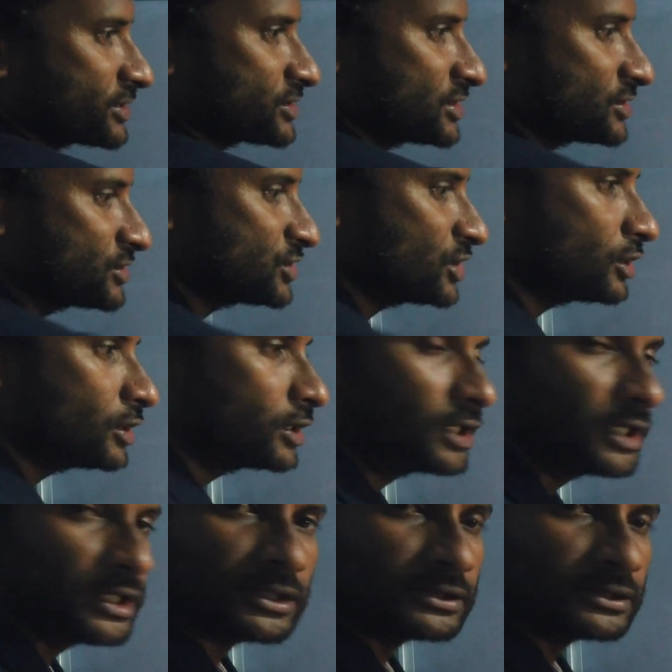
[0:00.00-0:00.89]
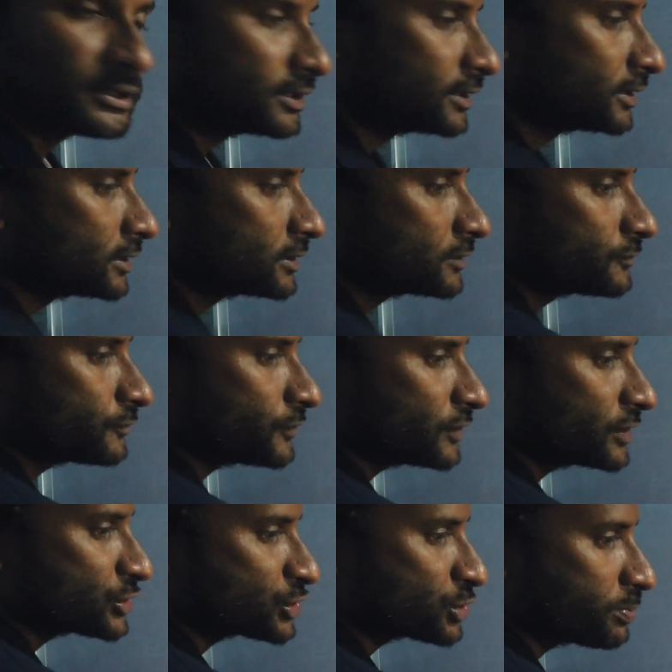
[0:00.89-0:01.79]
person singular,
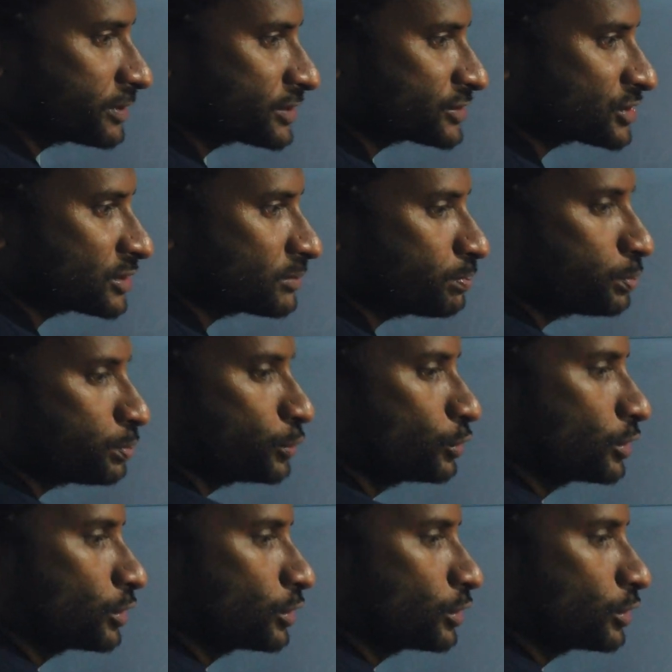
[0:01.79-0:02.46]
first person